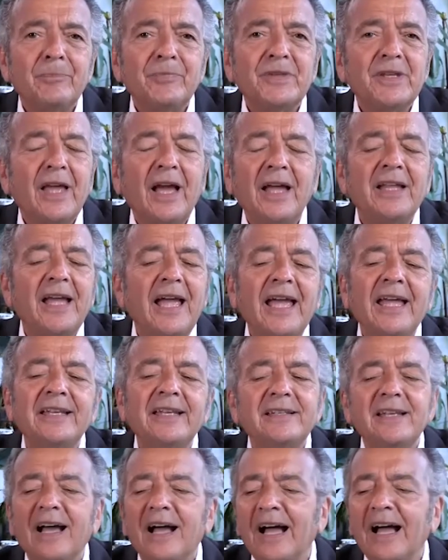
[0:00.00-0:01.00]

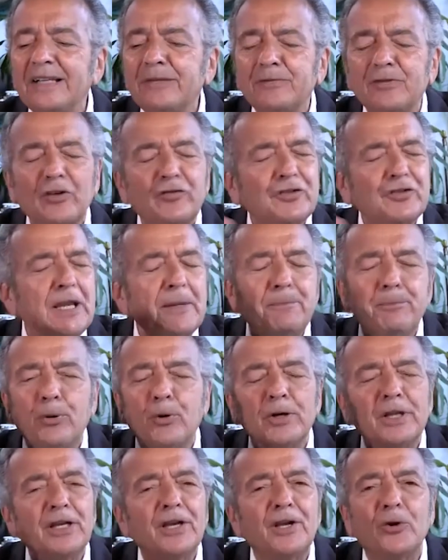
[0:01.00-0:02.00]
and I just keep
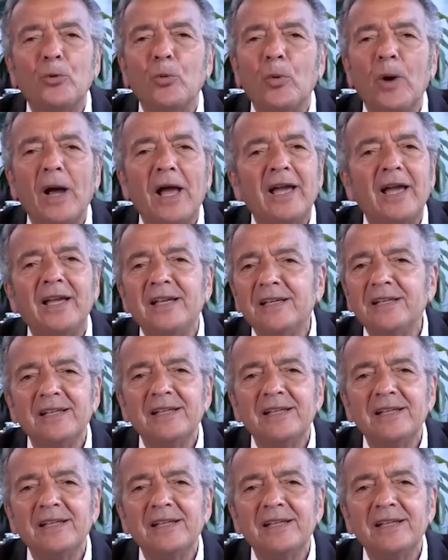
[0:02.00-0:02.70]
putting it away.